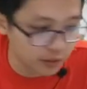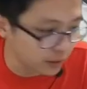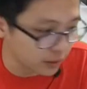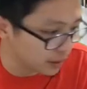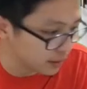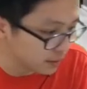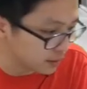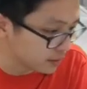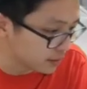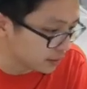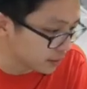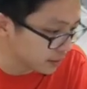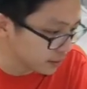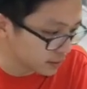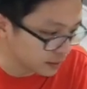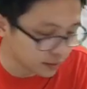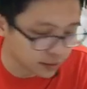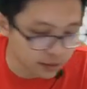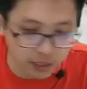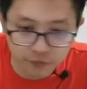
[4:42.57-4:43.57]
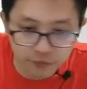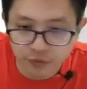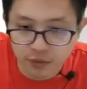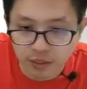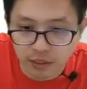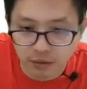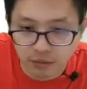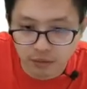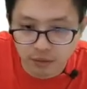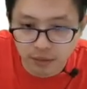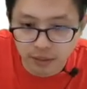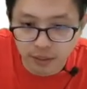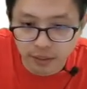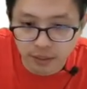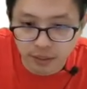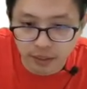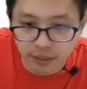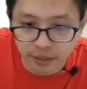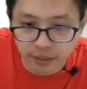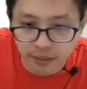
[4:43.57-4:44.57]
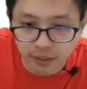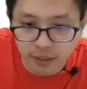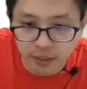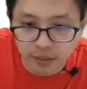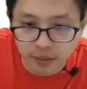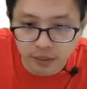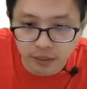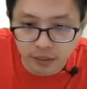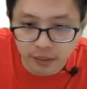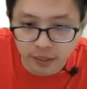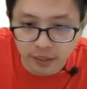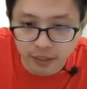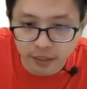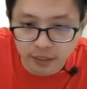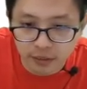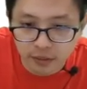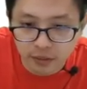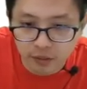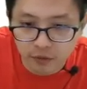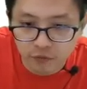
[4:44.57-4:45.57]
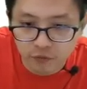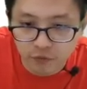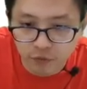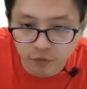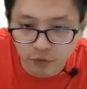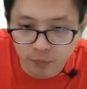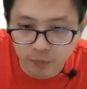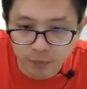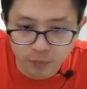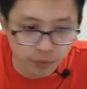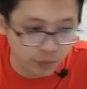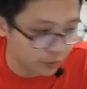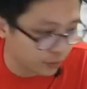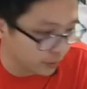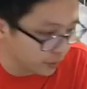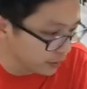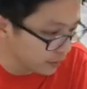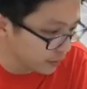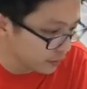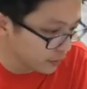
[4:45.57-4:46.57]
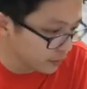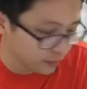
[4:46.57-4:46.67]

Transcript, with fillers: the answer after calculate i get negative 4 point